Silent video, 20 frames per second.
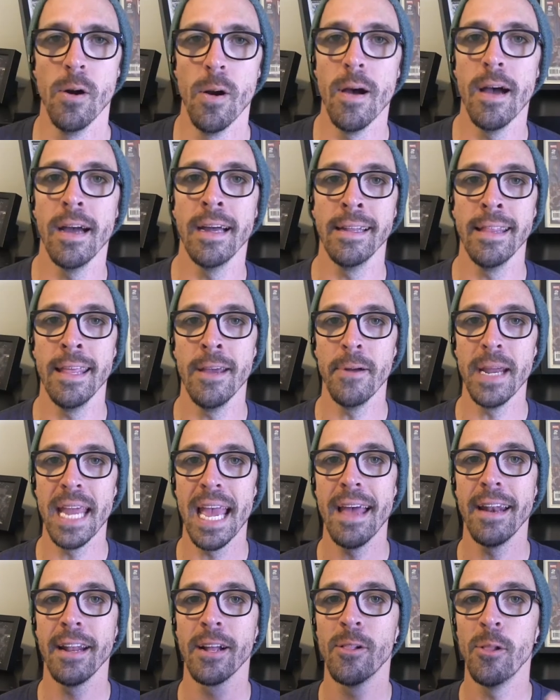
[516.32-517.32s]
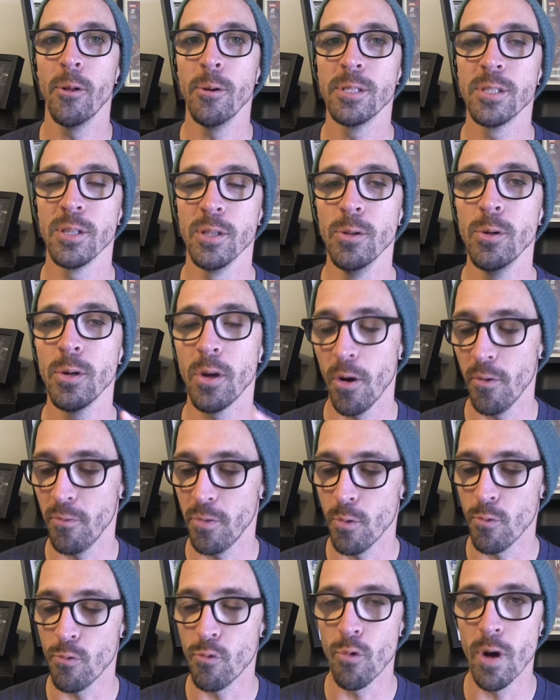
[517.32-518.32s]
All right, there we had a closer look of
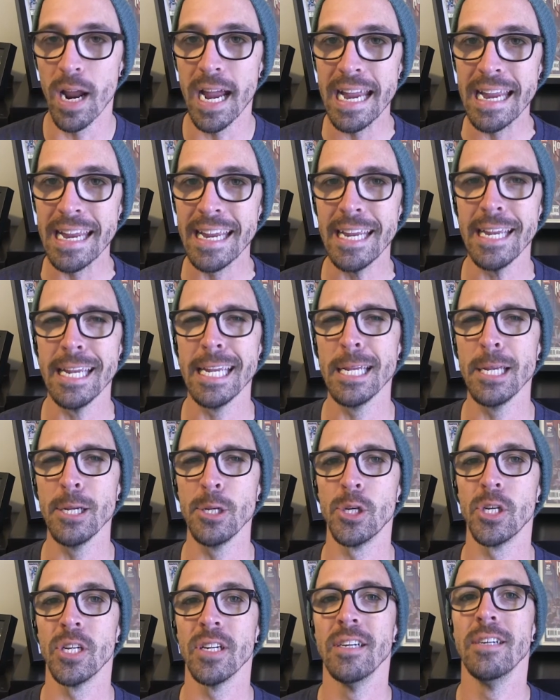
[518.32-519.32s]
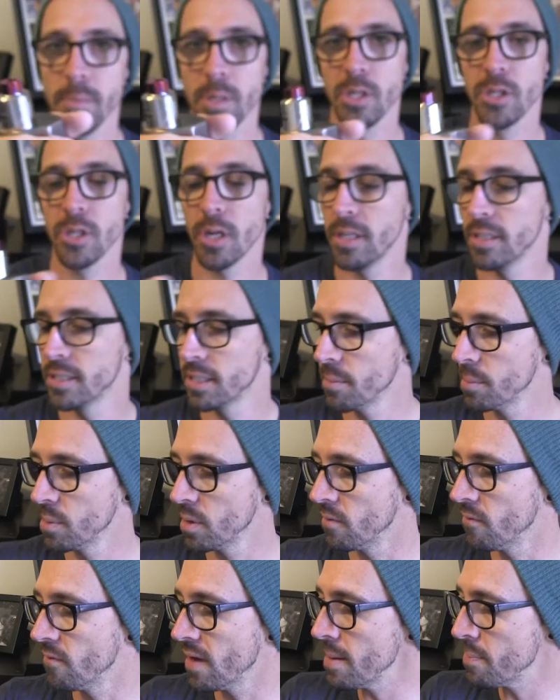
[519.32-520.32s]
the Rage. Let me show you some of
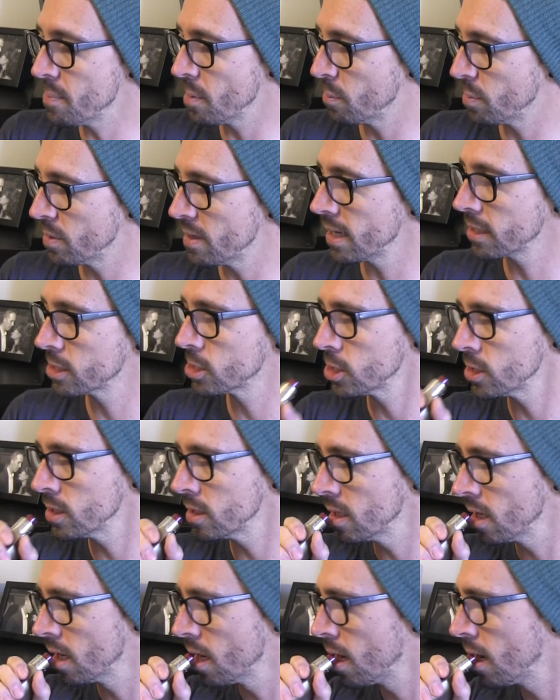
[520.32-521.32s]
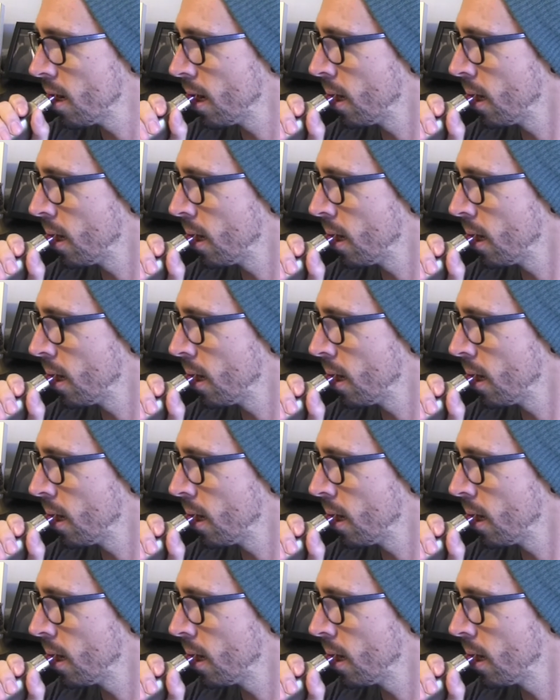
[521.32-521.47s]
the vapor production.